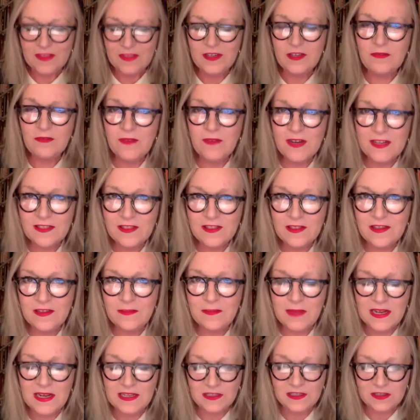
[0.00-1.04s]
who read the
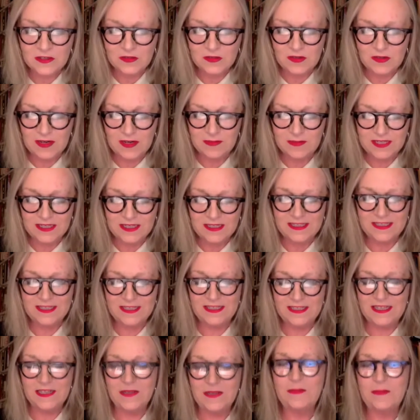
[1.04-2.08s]
manuscript and
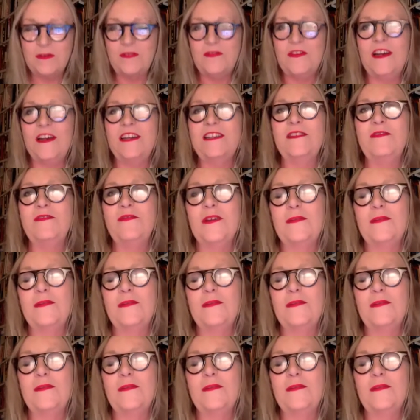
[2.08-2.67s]
still provided